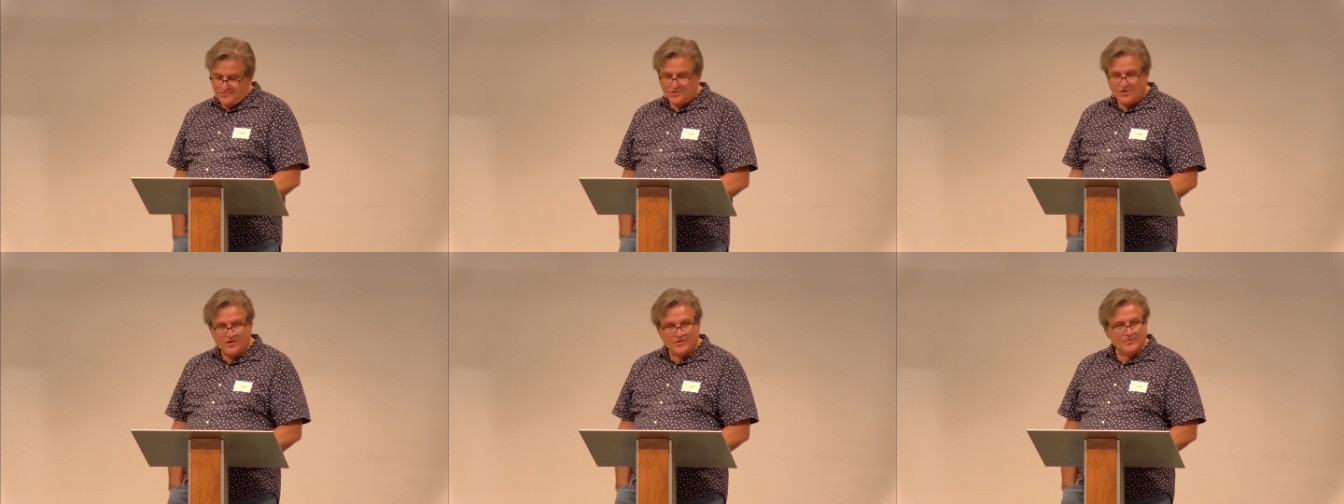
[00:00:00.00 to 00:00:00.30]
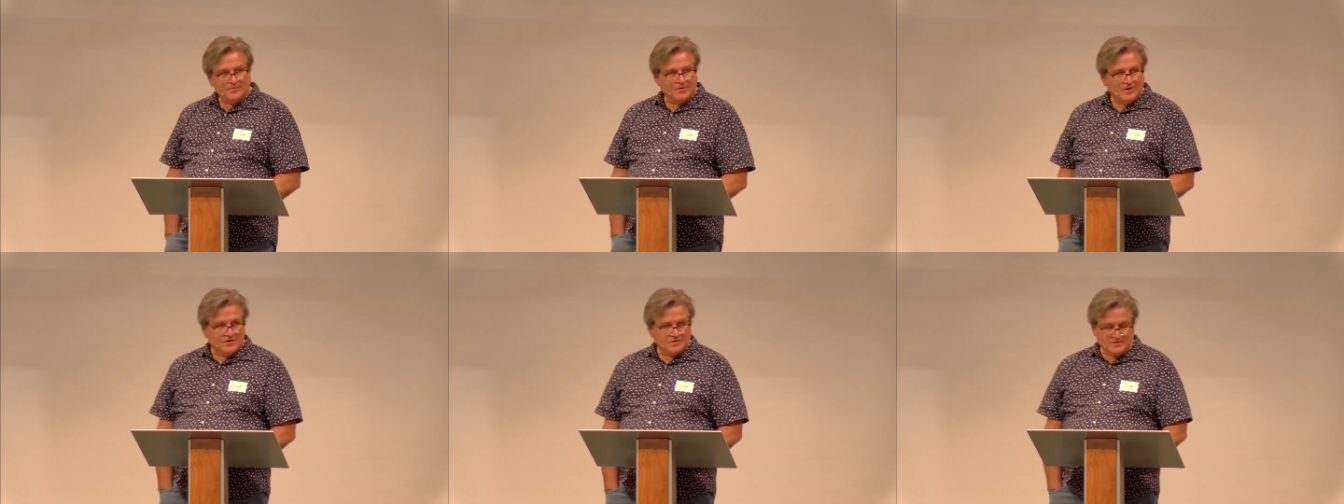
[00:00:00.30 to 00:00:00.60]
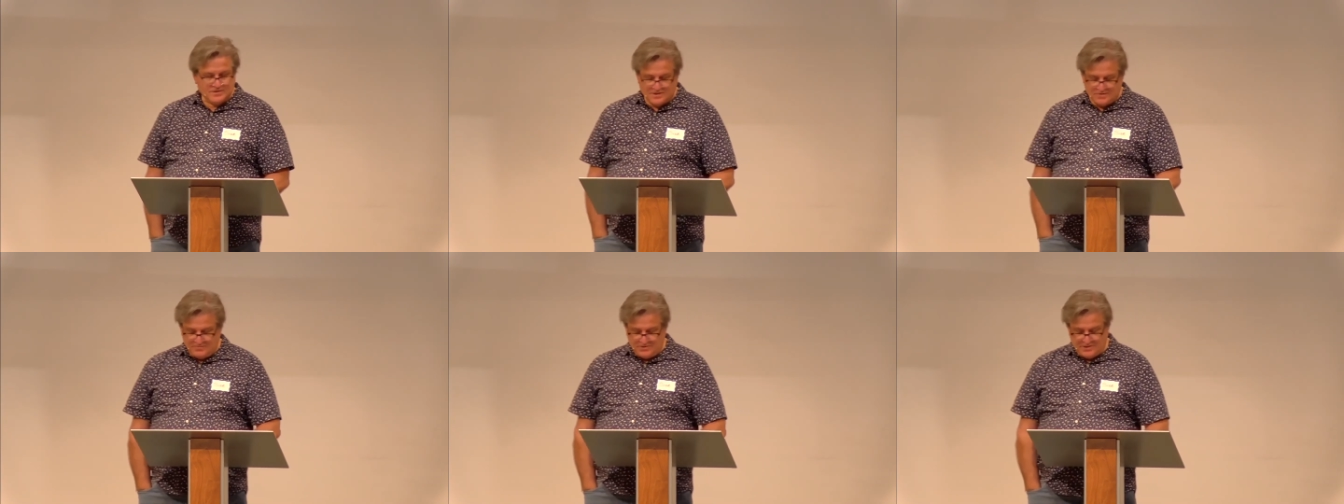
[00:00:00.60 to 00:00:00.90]
for all the
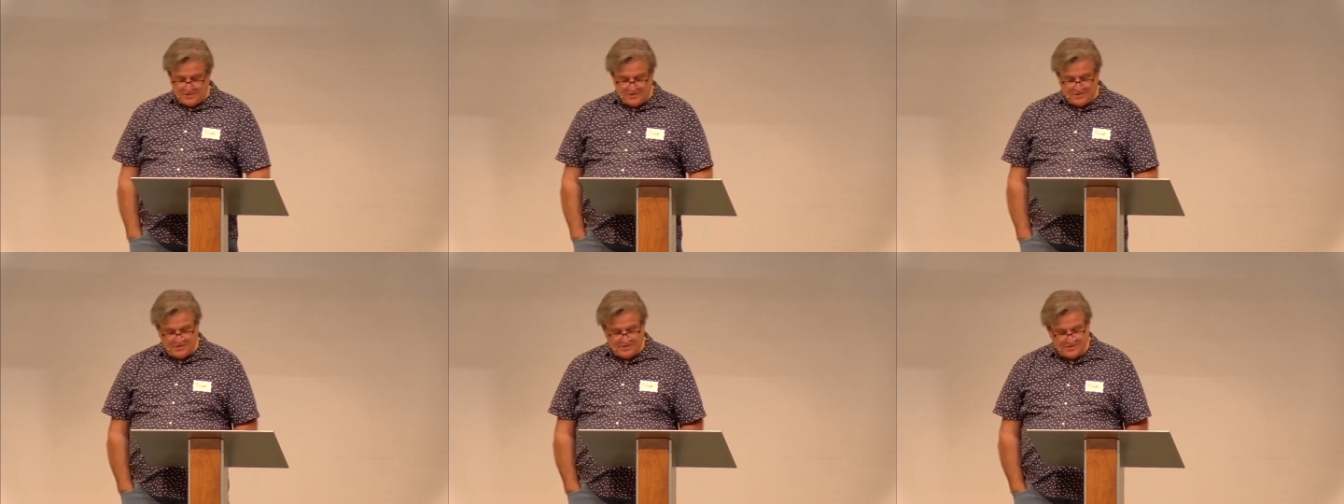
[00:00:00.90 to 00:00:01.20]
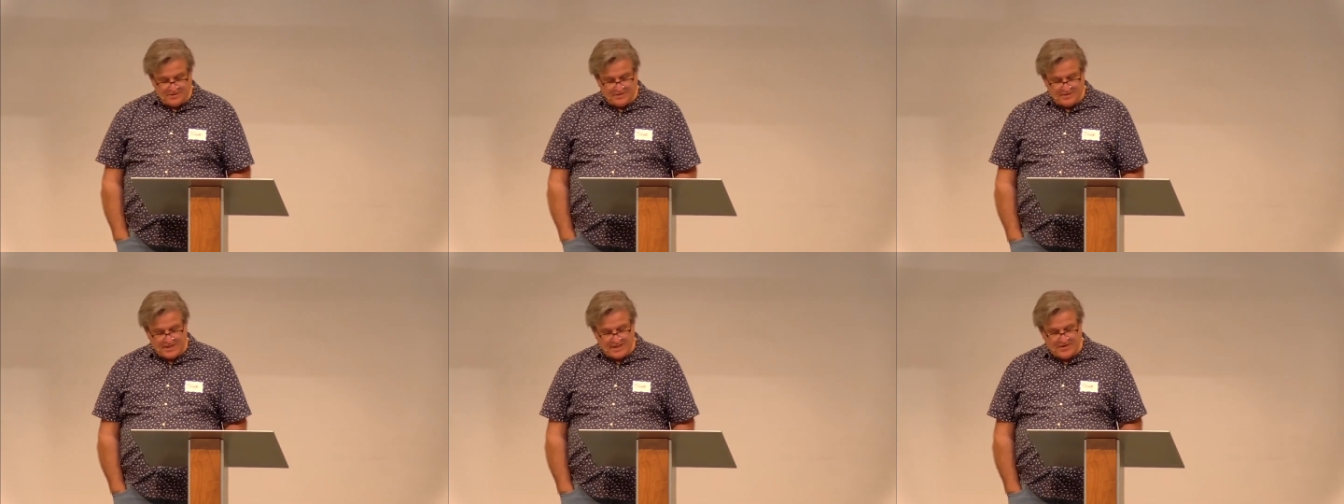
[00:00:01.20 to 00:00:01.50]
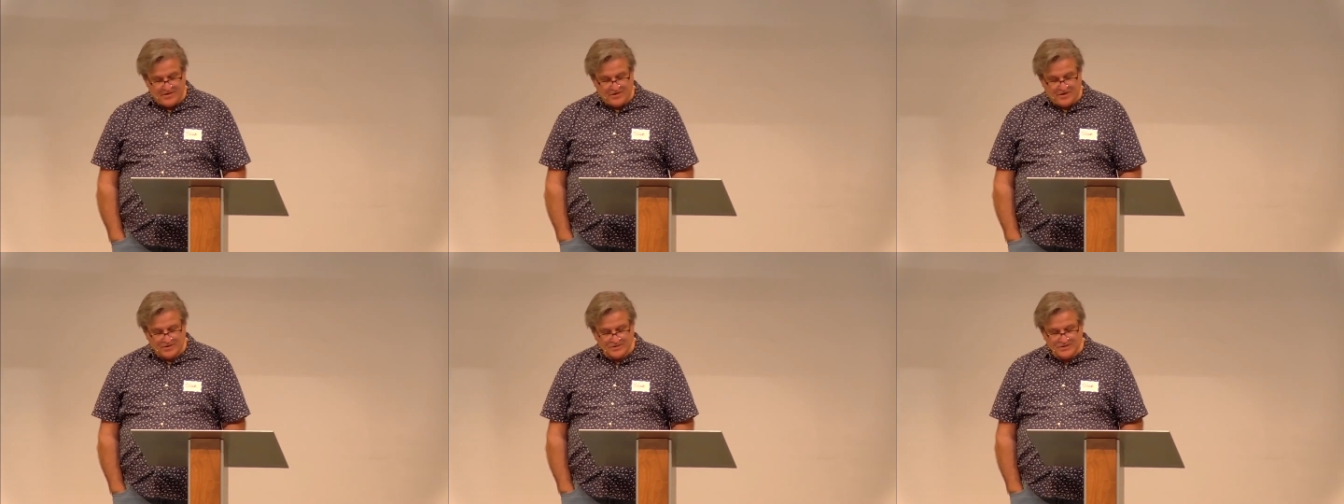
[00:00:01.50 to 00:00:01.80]
wrongs committed
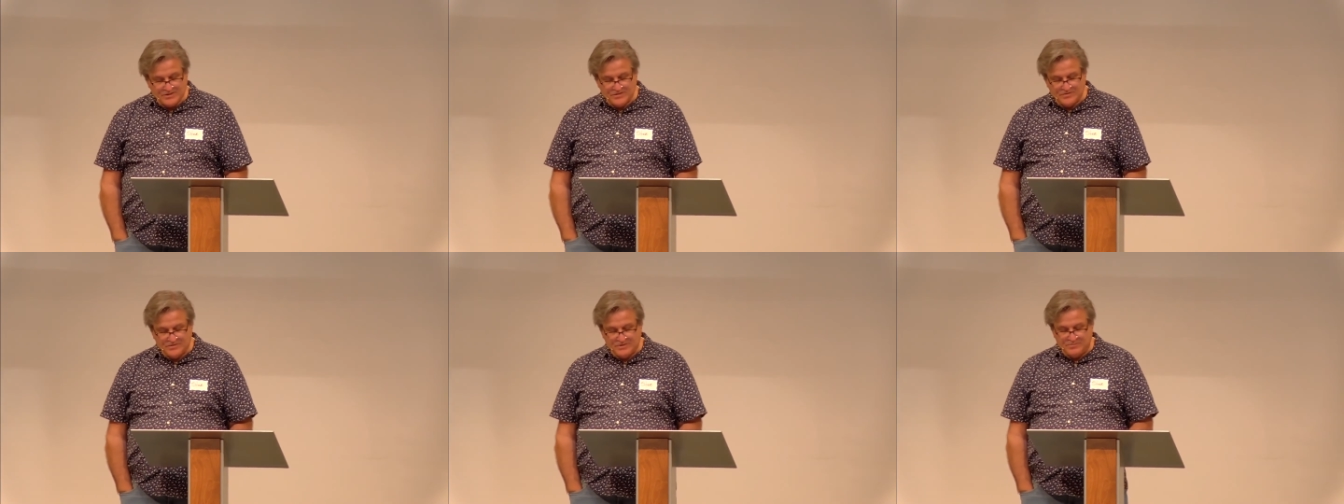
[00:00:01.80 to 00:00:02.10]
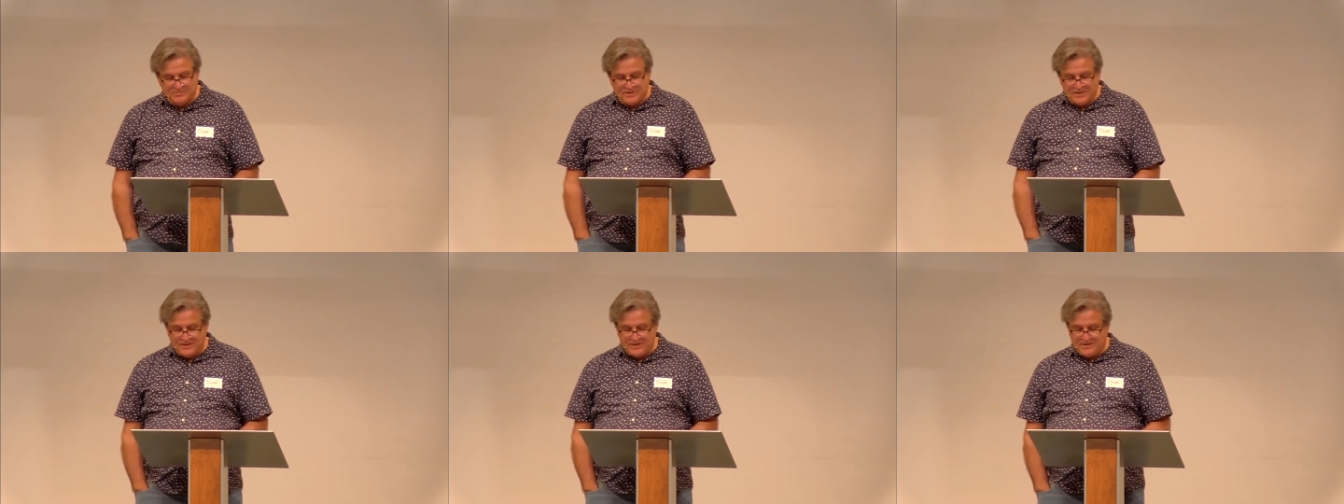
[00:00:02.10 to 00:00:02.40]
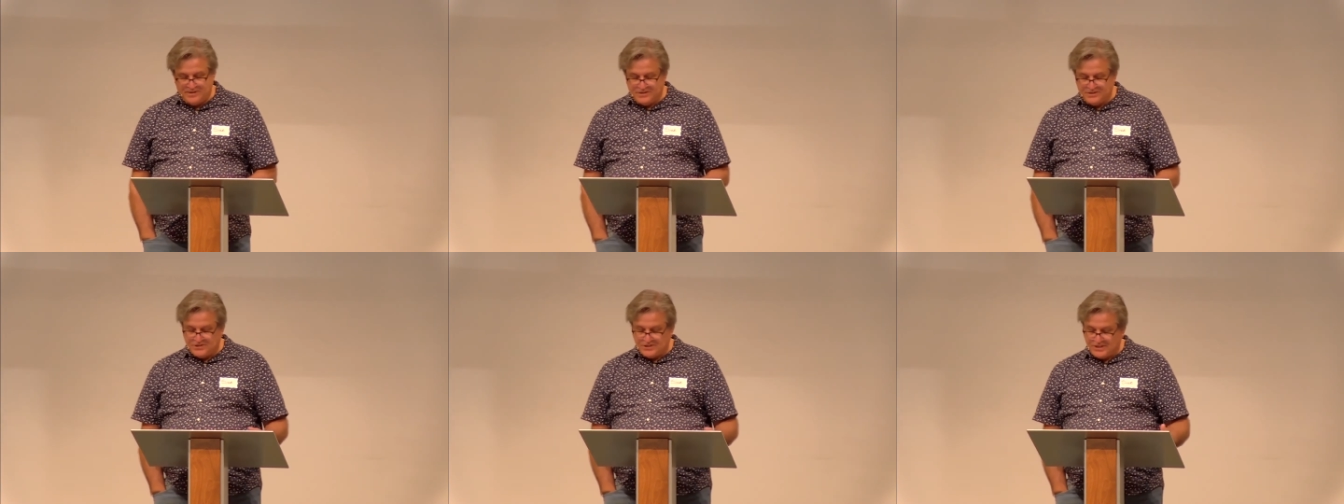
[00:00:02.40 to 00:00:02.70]
and also to
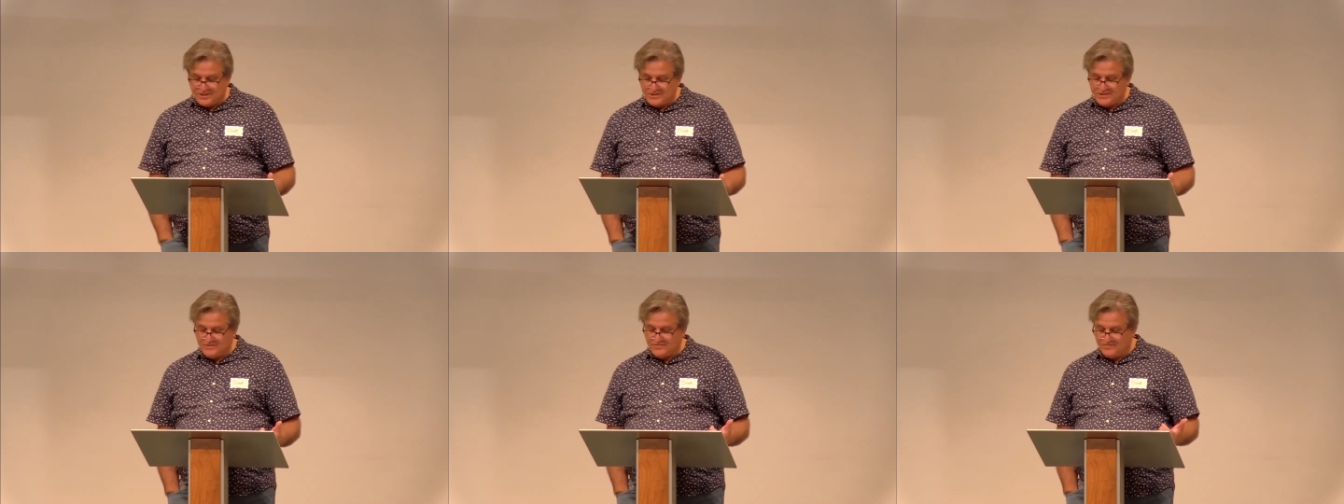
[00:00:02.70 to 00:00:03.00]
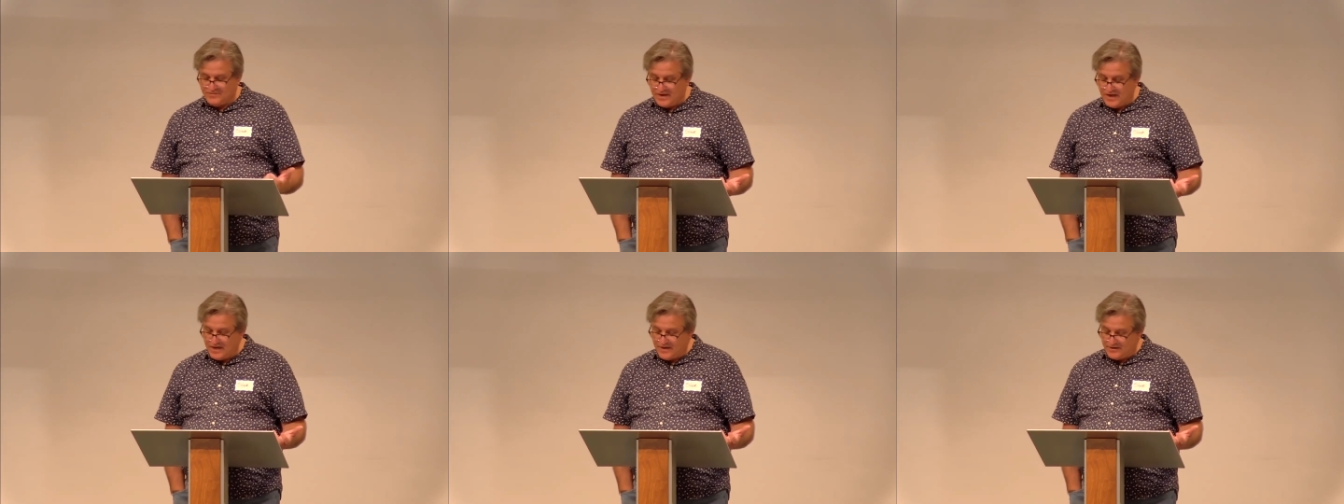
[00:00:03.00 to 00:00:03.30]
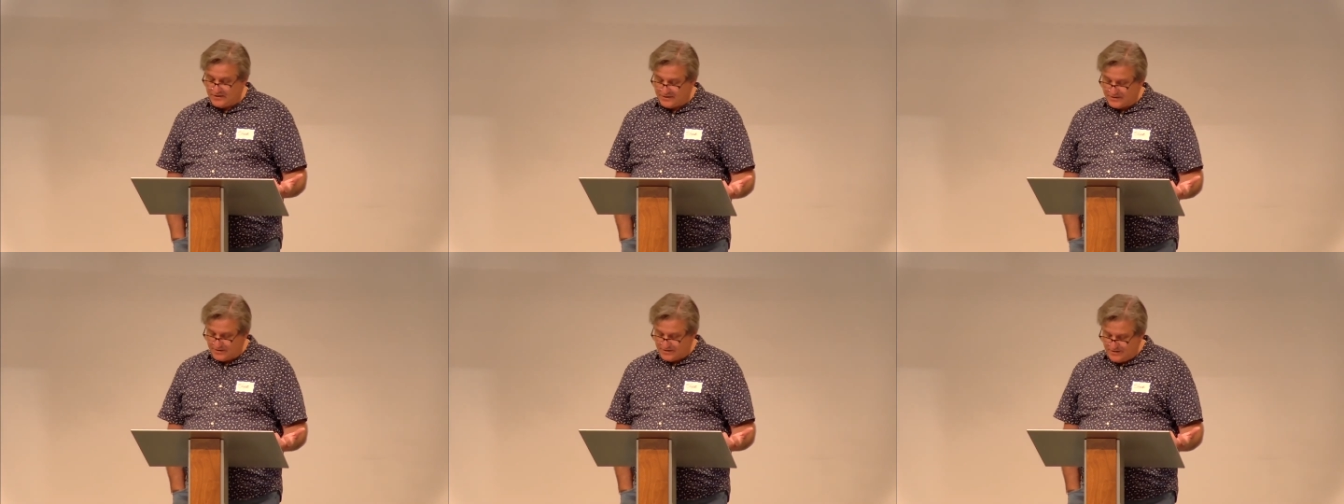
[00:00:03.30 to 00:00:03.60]
be the
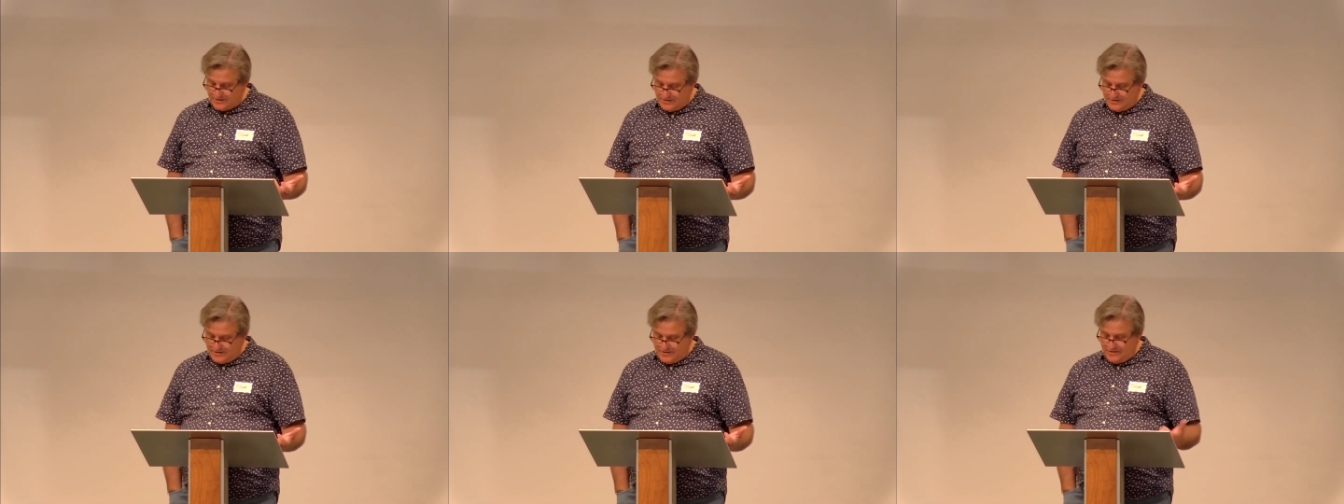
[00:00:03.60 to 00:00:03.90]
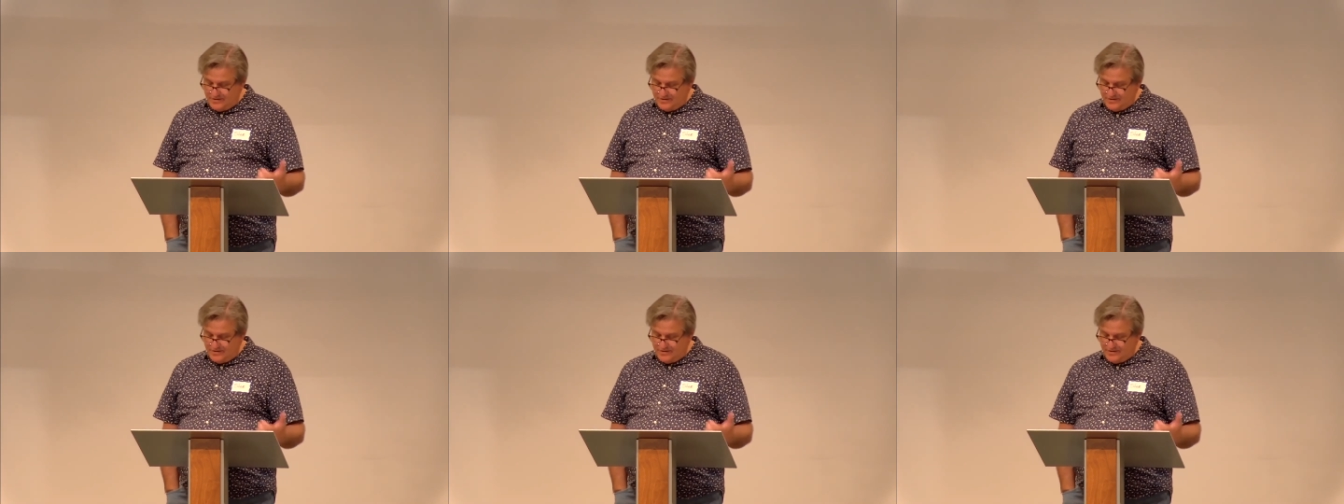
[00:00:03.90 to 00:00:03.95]
justifier,